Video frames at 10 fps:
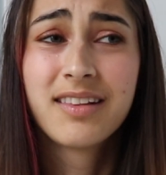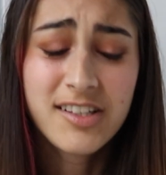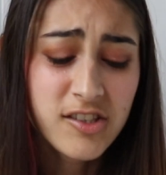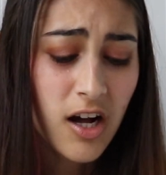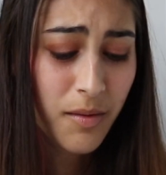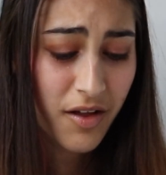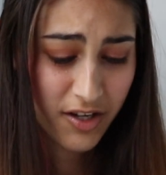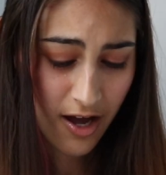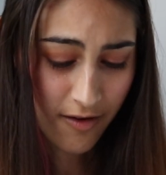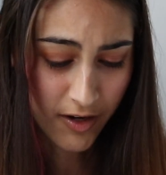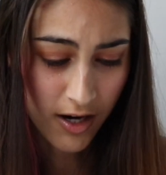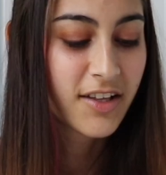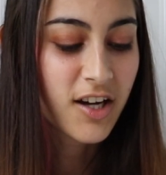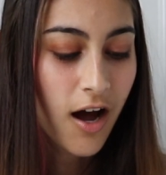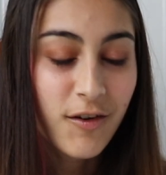let's talk about the cover.
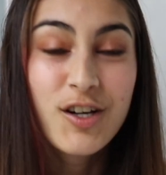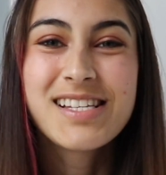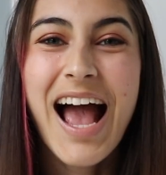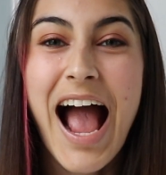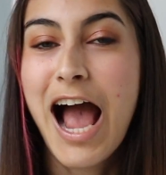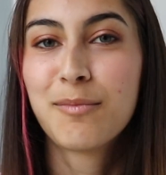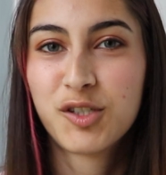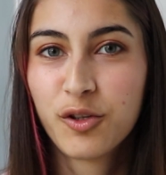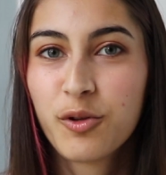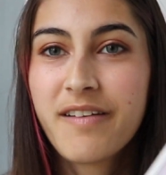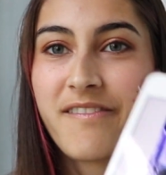The cover is absolutely